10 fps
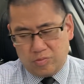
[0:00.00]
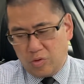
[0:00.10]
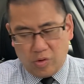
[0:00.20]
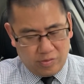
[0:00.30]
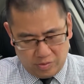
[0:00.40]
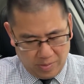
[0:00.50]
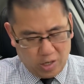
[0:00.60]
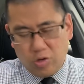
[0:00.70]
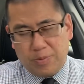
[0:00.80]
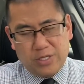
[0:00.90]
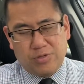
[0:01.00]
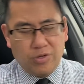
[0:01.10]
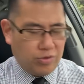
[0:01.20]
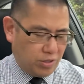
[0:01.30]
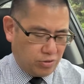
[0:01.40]
who no matter who plays with
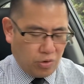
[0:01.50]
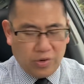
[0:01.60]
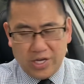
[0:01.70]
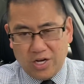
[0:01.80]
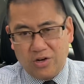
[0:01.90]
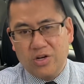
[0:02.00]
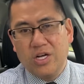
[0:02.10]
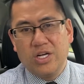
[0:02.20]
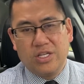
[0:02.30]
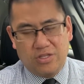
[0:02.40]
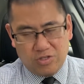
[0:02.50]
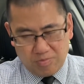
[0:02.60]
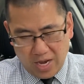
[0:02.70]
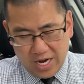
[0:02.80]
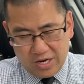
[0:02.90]
who, there's Oyel, there's
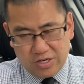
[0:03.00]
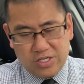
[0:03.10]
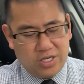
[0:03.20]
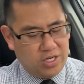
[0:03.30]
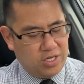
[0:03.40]
Myers,